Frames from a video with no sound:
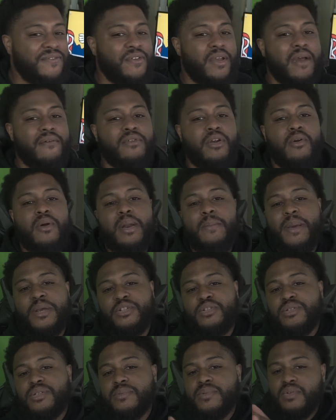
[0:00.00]
if you haven't already, make
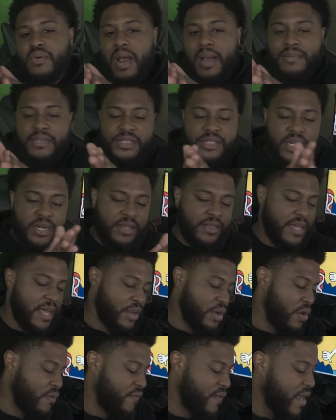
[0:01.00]
sure you subscribe to the channel, hit that
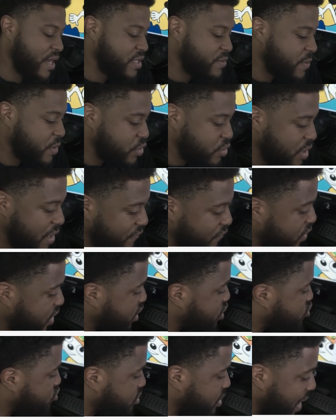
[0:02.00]
notification bell. Do not
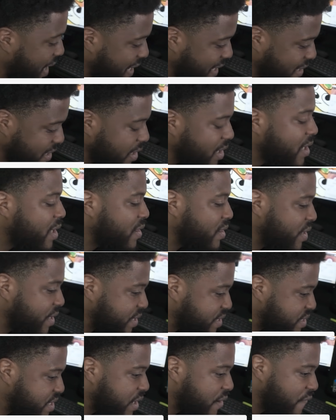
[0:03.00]
forget to like
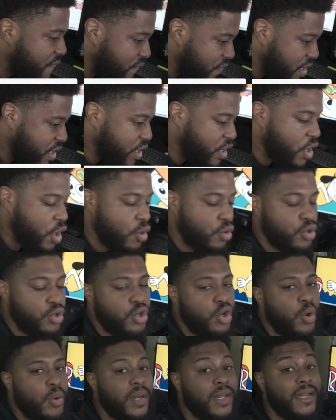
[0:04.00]
this video. You
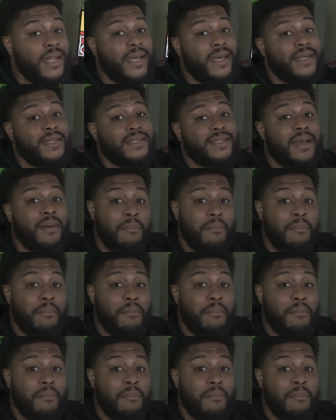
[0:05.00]
know what it is.